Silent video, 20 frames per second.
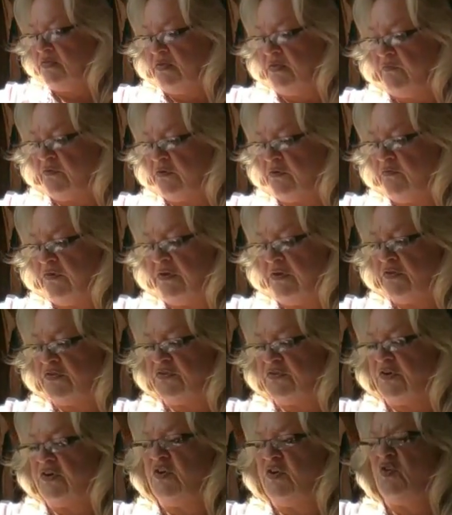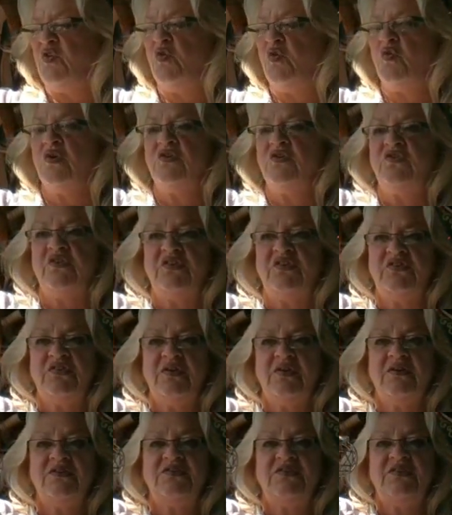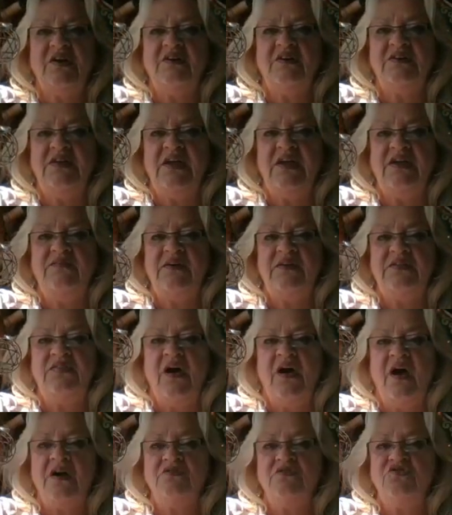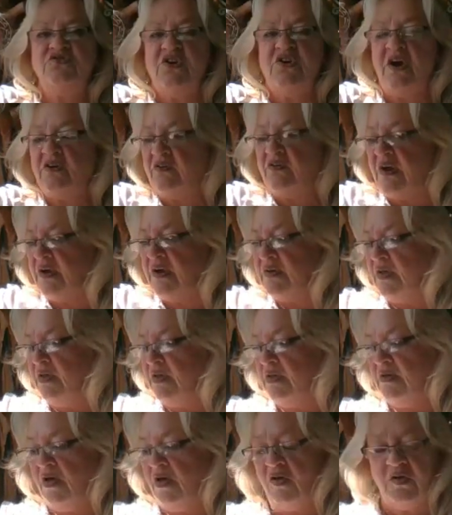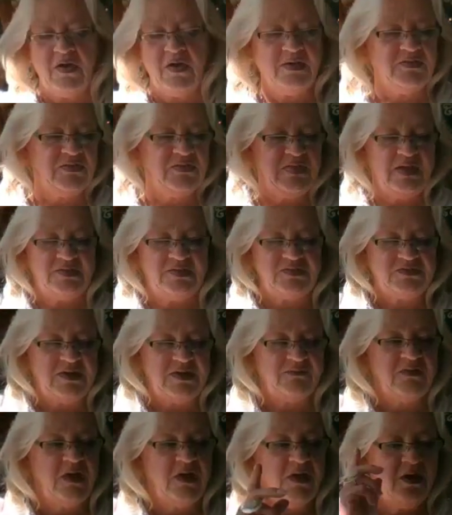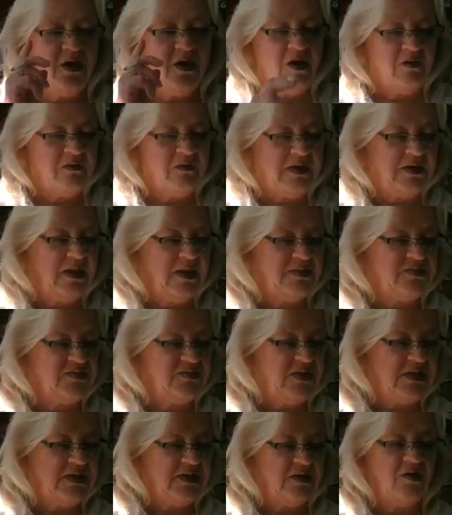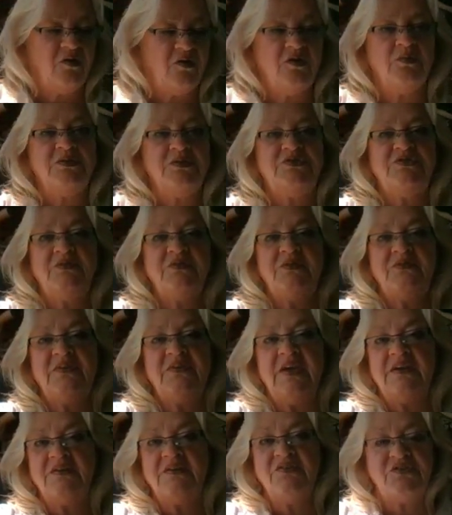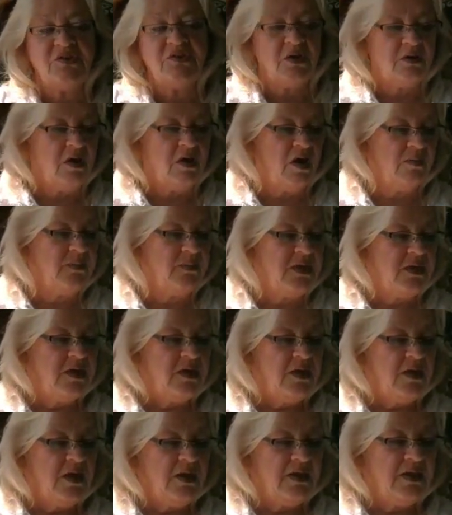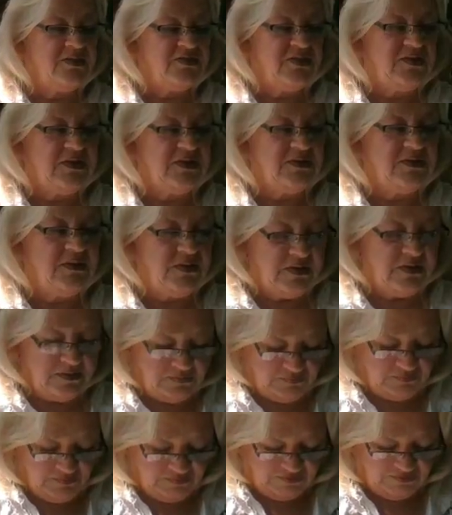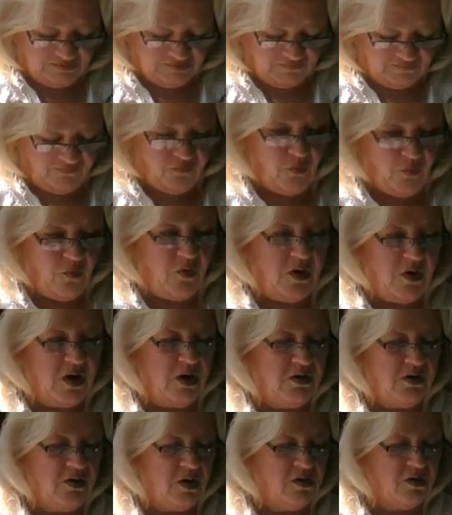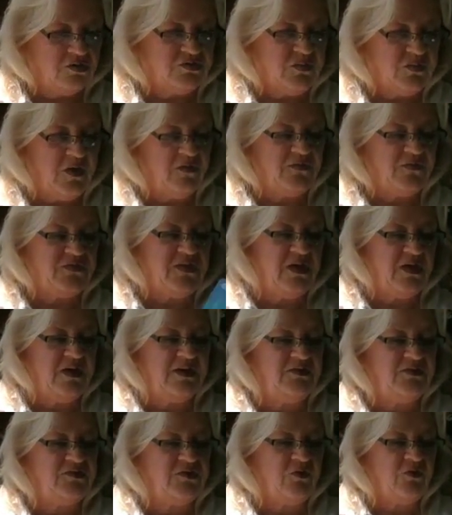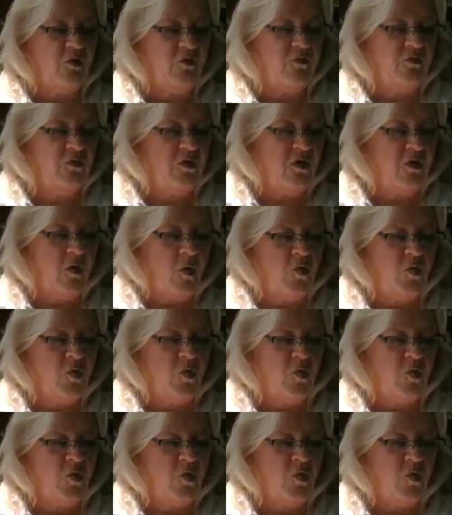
The reveals are gorgeous. Star David, heart chakra, all kinds of that stuff. All right, let's get in. Go to intuitivecandles.com. Let's get into this. This is for all 12 signs, your overall.